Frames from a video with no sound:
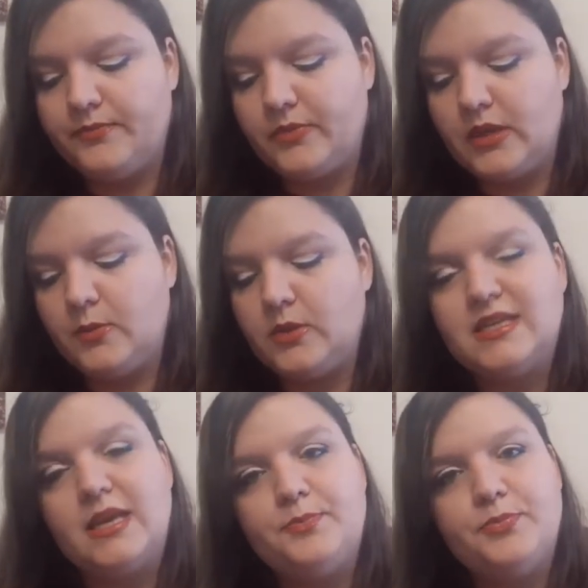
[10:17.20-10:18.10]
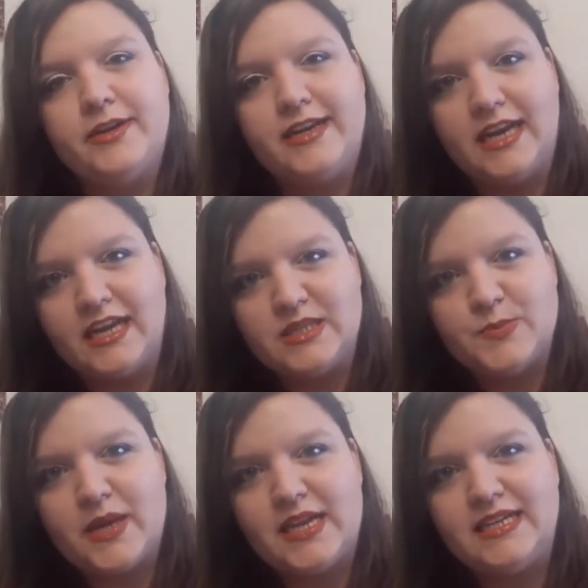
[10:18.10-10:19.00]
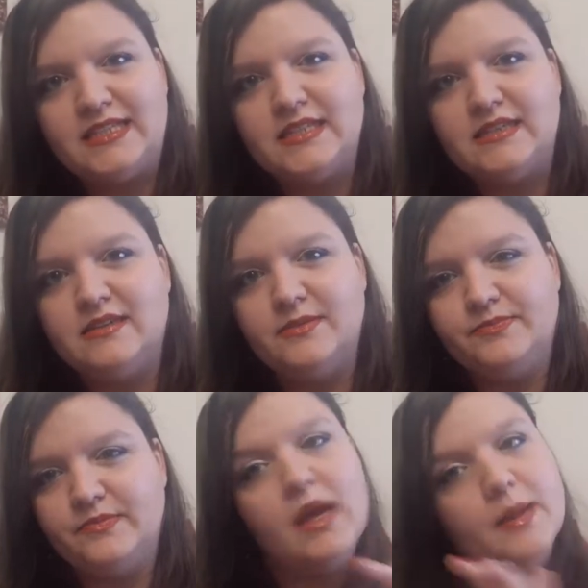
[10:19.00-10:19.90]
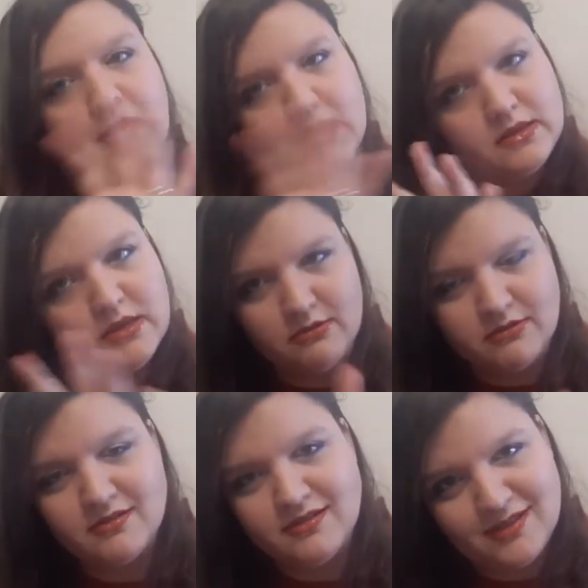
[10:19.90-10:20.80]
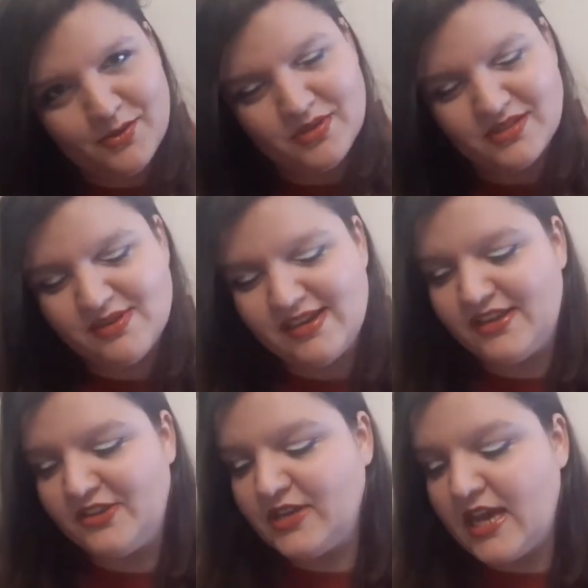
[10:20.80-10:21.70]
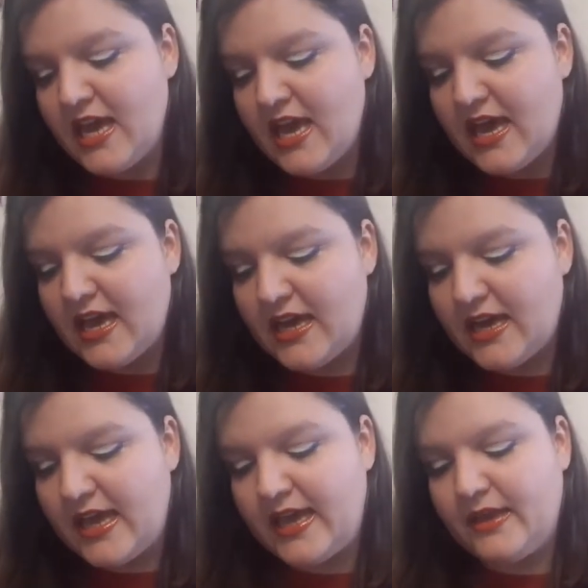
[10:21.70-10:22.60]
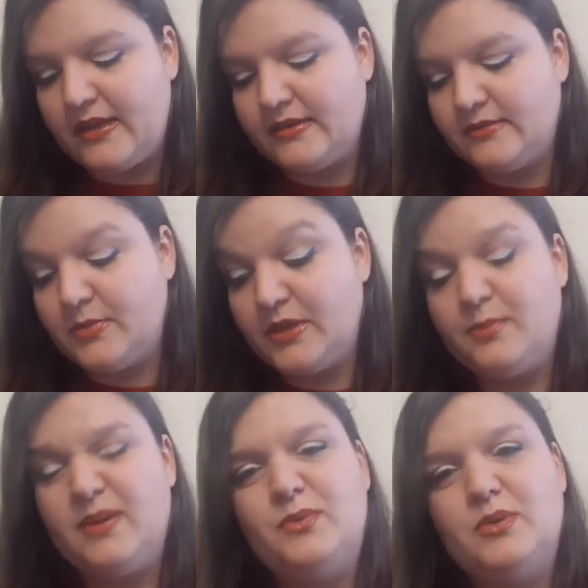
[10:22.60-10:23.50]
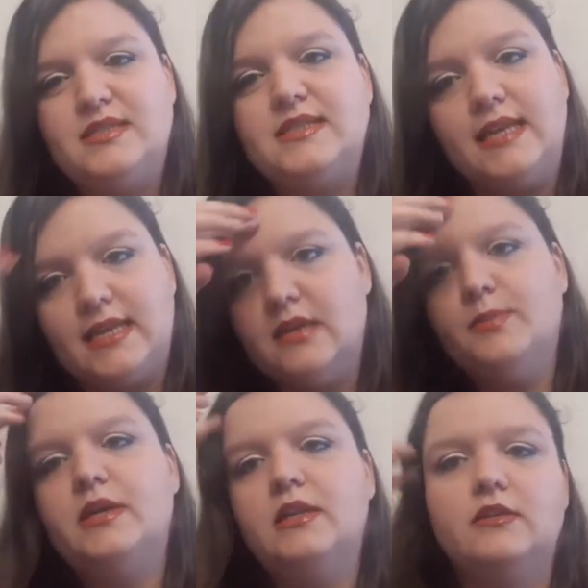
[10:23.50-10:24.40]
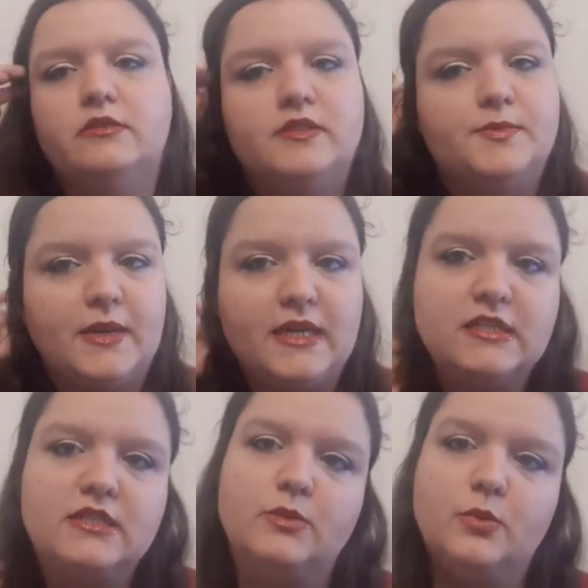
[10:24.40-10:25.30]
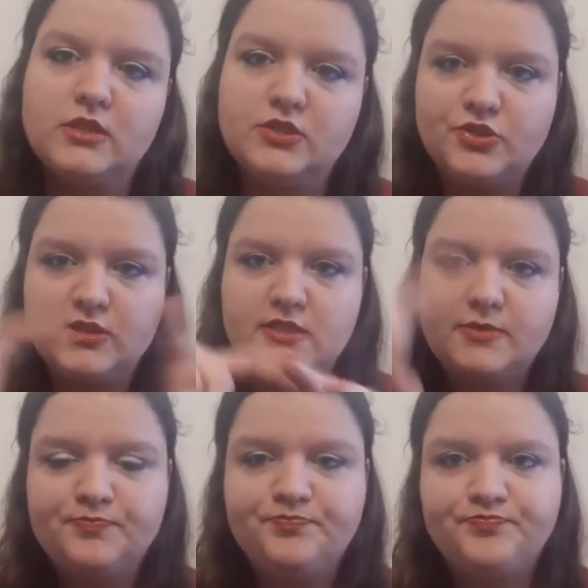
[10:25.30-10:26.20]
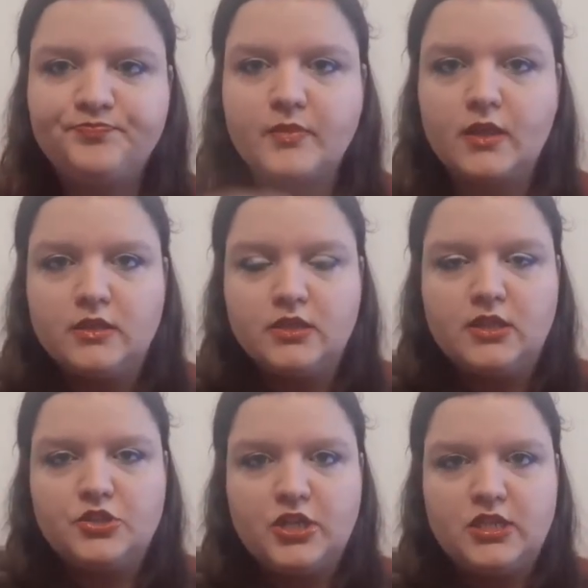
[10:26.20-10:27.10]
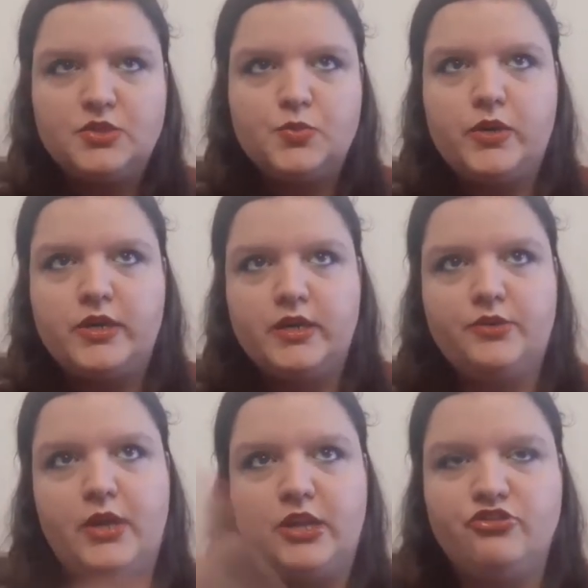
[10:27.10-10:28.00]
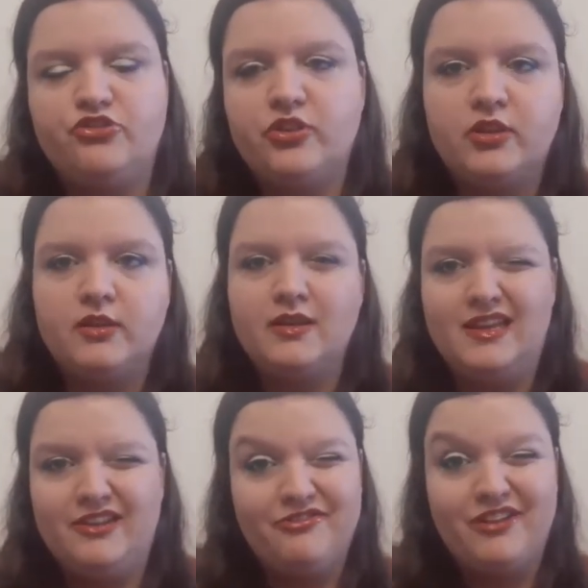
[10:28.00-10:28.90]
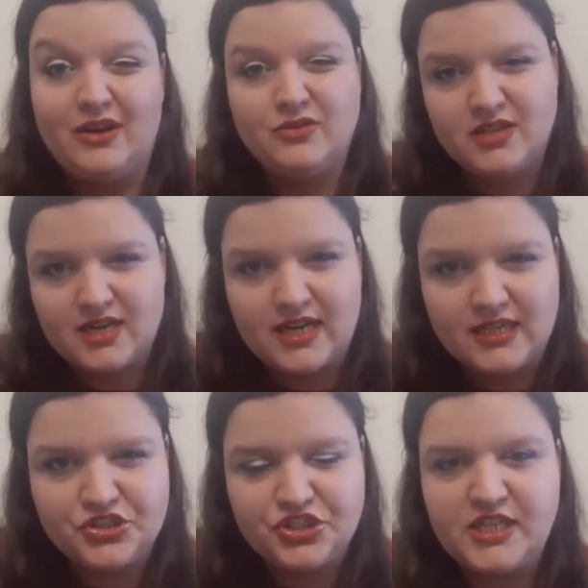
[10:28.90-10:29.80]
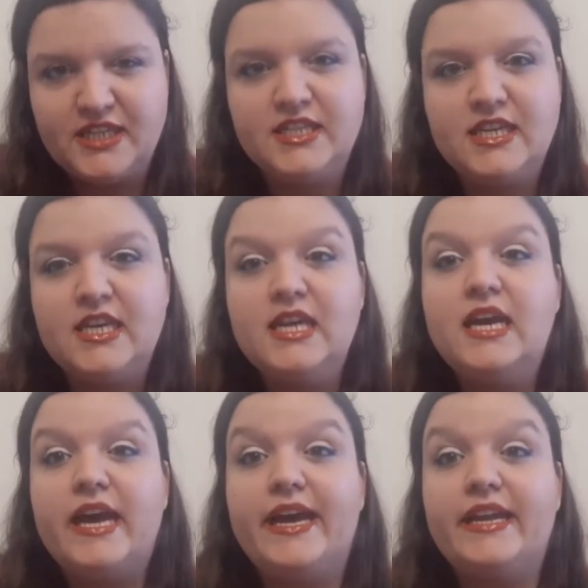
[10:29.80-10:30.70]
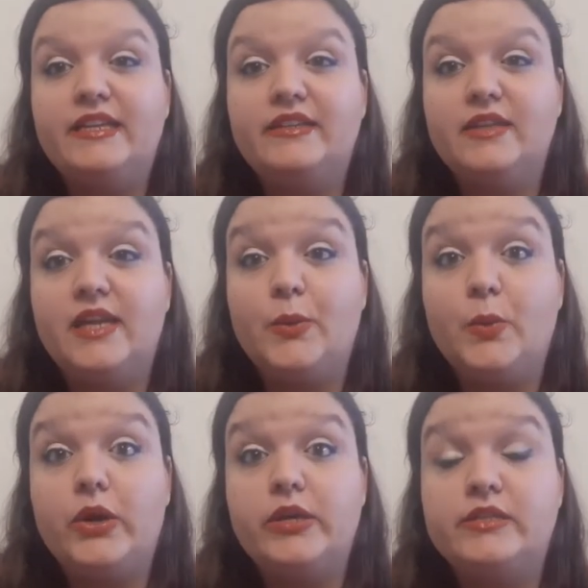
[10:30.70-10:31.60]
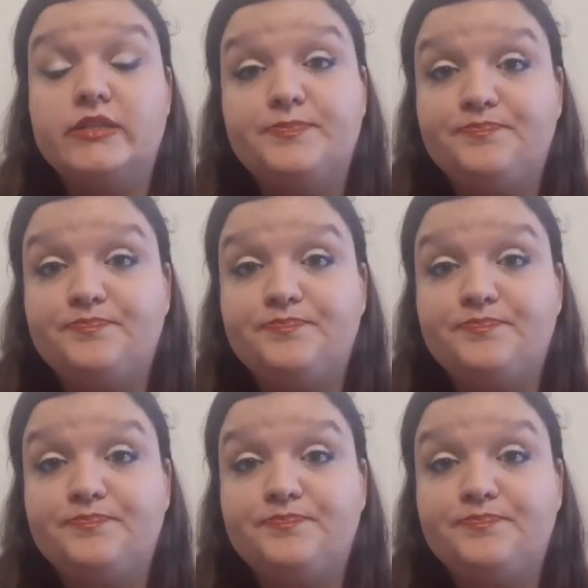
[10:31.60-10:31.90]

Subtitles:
it was a pretty nice palette. I mean, cute. It was really cute, but it was taking up a lot of space. It was just the shades were arranged in a flower kind of shade, and it was